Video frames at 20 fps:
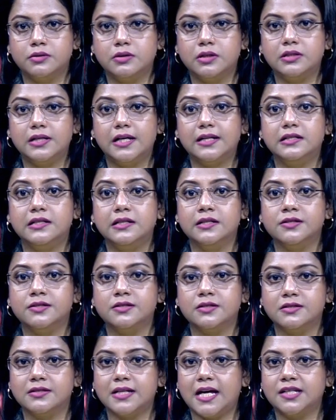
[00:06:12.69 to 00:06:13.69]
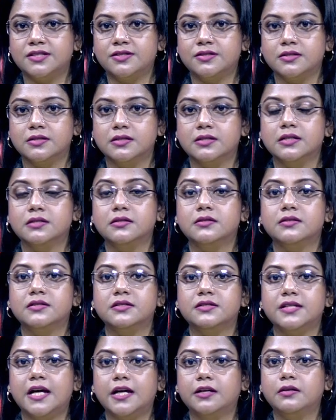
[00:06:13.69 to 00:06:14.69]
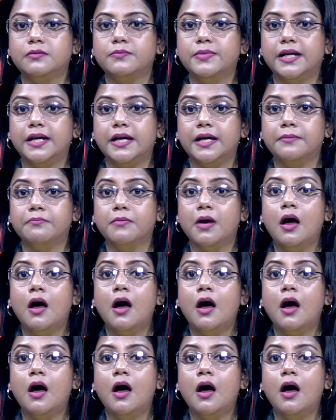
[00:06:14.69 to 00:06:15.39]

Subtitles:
the deadliest disaster since the channel became